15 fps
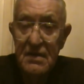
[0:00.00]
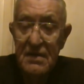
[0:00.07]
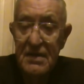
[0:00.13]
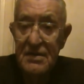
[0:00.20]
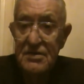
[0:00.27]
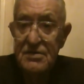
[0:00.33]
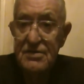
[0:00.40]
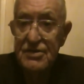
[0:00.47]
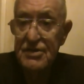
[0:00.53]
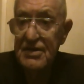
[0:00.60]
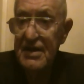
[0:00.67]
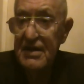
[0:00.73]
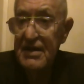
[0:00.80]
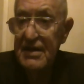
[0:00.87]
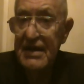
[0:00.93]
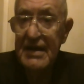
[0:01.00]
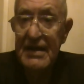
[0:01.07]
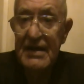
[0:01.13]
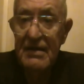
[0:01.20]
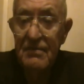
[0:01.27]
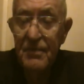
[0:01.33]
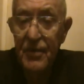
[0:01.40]
the genetic
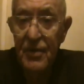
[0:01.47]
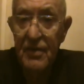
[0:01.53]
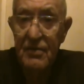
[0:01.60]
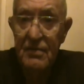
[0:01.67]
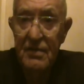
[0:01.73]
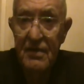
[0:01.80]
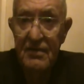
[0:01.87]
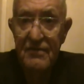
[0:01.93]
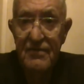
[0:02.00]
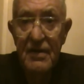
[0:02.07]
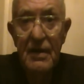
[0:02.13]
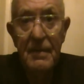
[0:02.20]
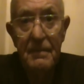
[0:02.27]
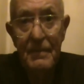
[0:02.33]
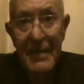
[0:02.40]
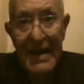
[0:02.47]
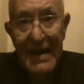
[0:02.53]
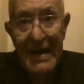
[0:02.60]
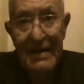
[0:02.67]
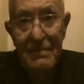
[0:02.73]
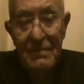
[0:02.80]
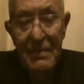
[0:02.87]
input of
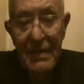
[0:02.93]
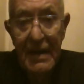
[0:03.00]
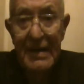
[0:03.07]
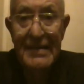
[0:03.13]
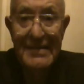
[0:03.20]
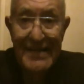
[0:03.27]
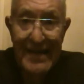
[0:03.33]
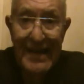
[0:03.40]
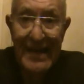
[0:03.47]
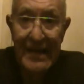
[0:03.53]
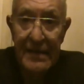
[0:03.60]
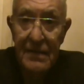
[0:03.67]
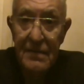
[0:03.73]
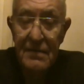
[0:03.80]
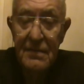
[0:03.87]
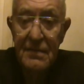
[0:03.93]
mom and dad.